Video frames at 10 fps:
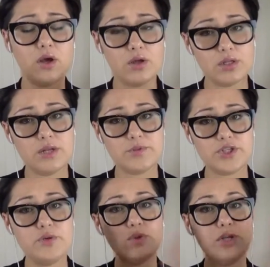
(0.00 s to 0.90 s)
Number
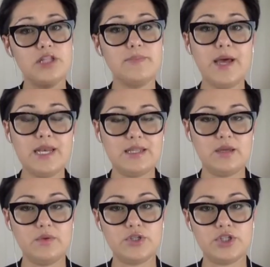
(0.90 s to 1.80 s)
two, look at the body
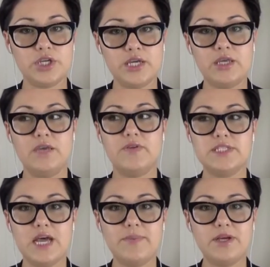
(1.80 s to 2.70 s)
language. If a
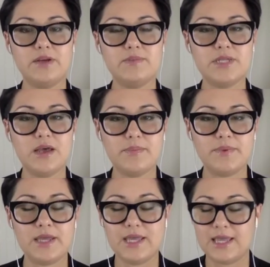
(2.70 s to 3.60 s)
topic comes
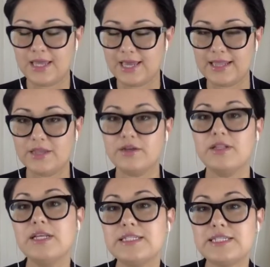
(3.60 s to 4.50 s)
up and they're
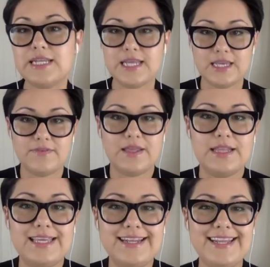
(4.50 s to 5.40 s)
listening, if they
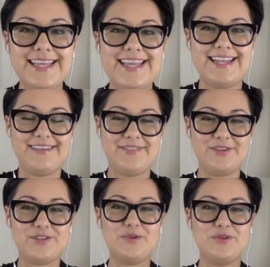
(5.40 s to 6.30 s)
lean in, if their
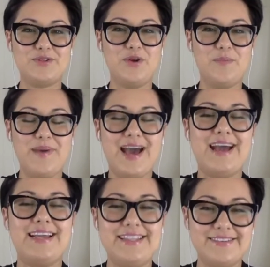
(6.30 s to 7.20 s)
shoulders go
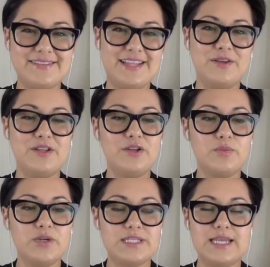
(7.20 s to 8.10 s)
back and they look a little
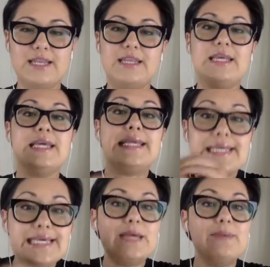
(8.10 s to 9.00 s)
more excited,
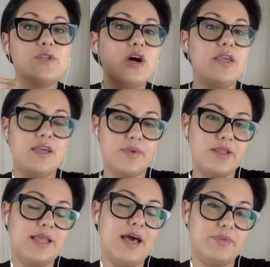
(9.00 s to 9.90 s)
keep talking
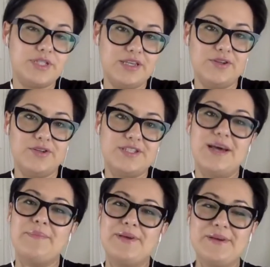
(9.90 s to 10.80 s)
about that particular
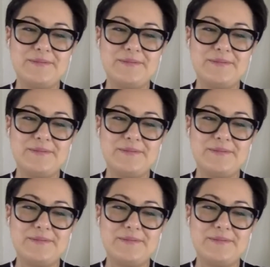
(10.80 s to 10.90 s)
topic.